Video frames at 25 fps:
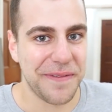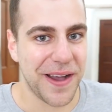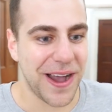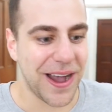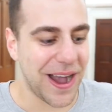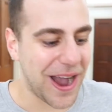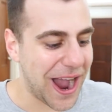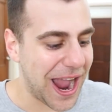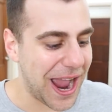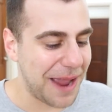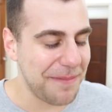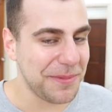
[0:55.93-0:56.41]

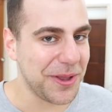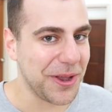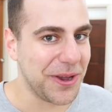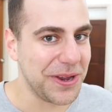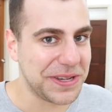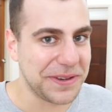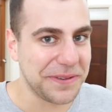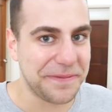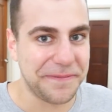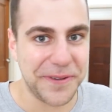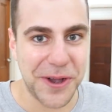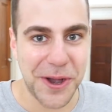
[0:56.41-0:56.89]
I'm
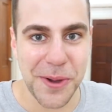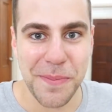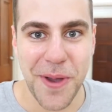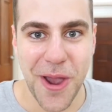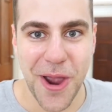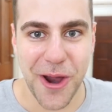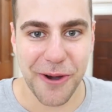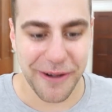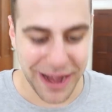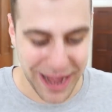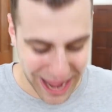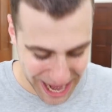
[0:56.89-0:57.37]
going to film
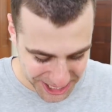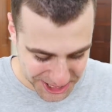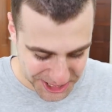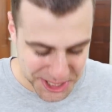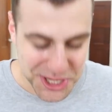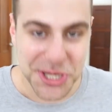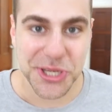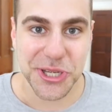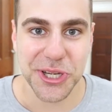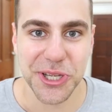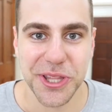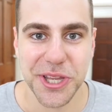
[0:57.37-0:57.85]
her
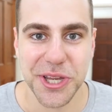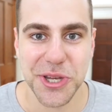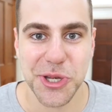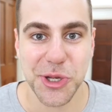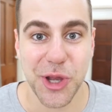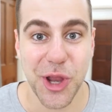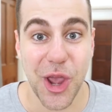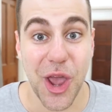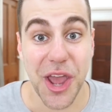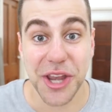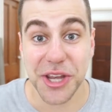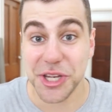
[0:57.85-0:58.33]
reaction to this
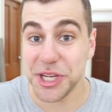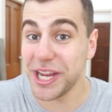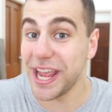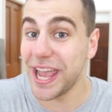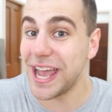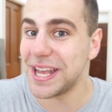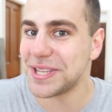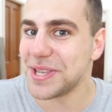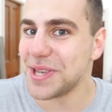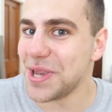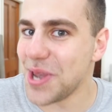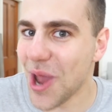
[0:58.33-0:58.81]
shirt. She
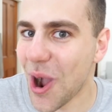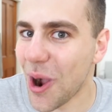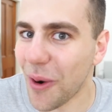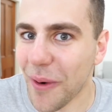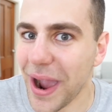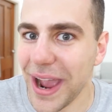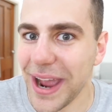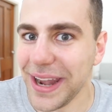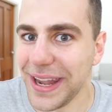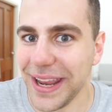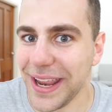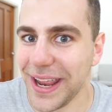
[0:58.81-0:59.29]
has no
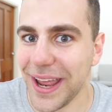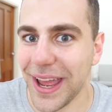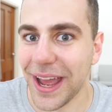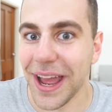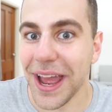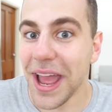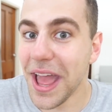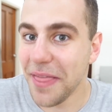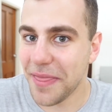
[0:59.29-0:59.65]
idea